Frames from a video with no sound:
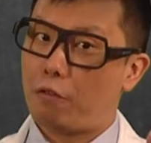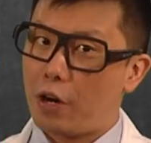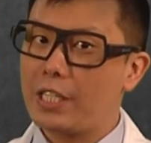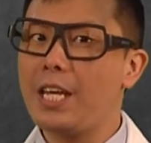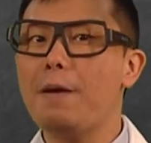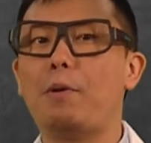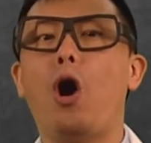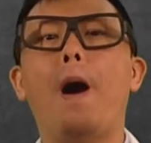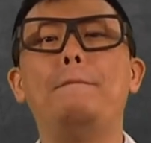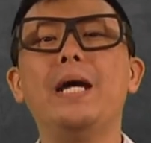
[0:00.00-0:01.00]
For
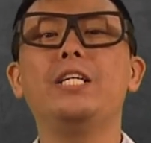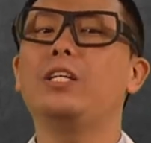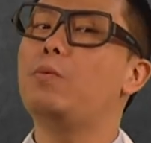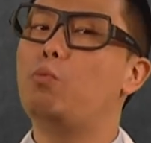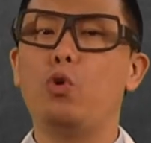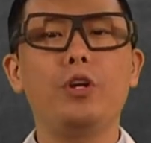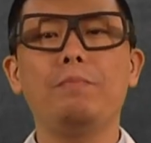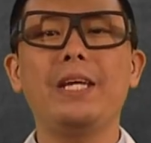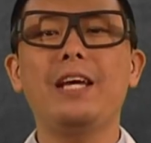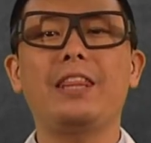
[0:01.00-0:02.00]
example, a pendulum wouldn't
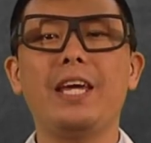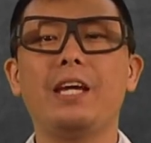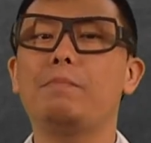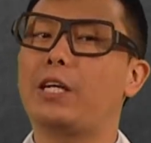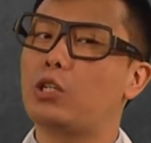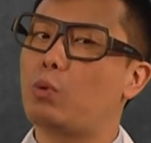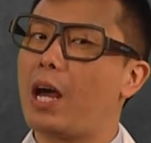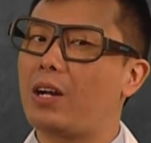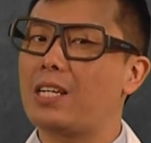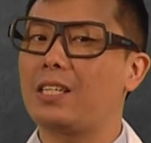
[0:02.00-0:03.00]
mean a thing because
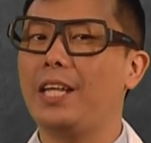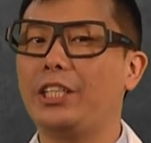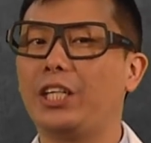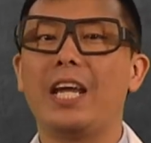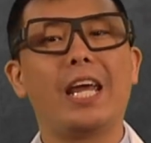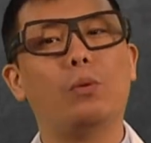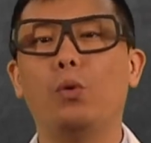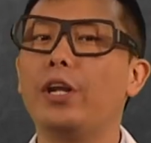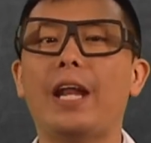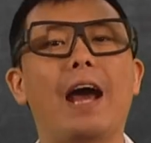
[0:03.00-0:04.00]
without oscillation, it
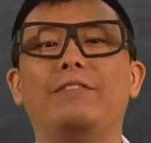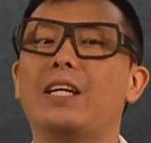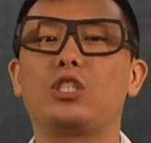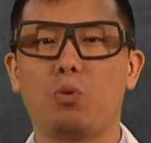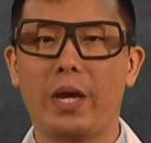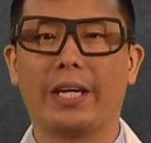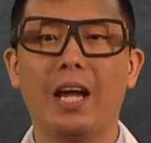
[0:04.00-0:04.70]
wouldn't have that swing.